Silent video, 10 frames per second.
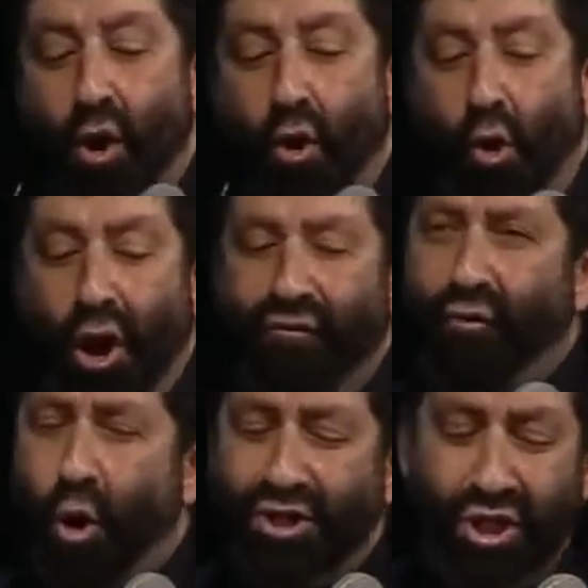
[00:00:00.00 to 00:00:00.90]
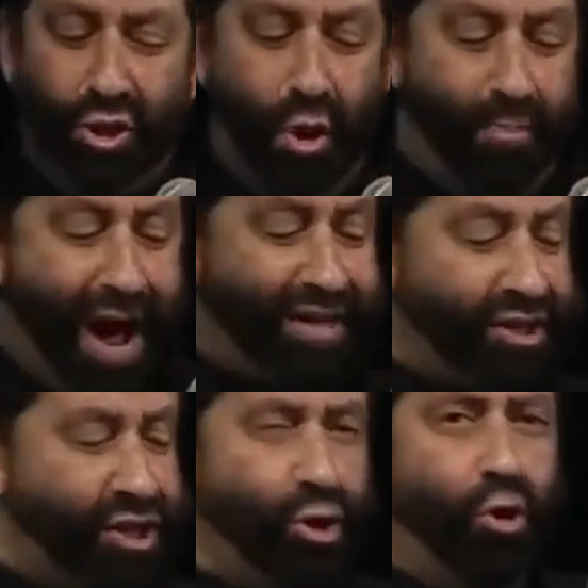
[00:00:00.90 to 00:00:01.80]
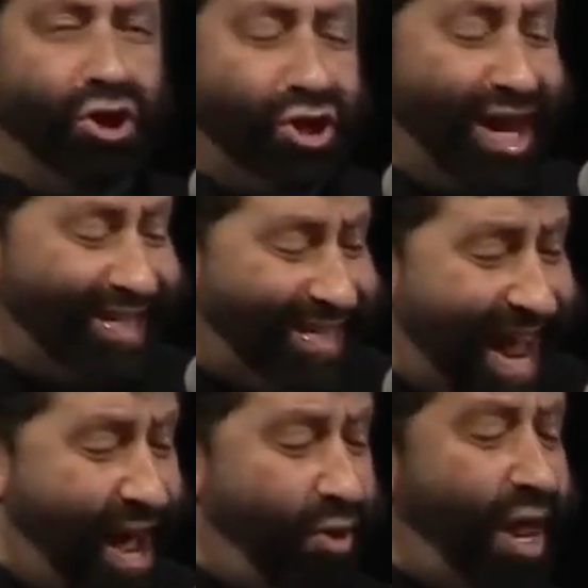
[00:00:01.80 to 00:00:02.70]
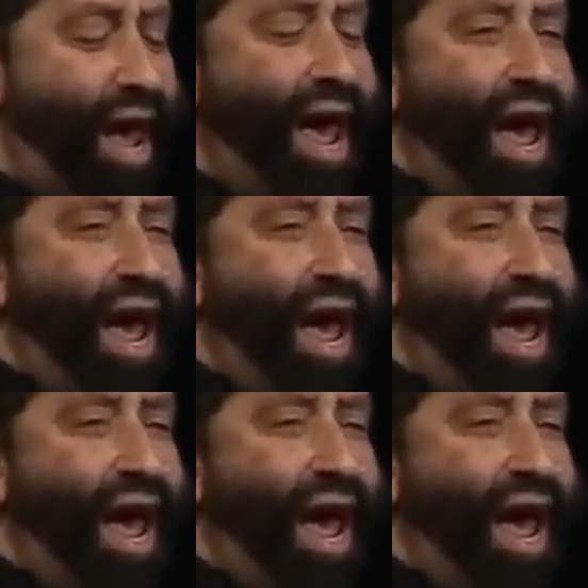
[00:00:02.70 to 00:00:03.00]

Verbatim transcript: or force into apostasy or shut down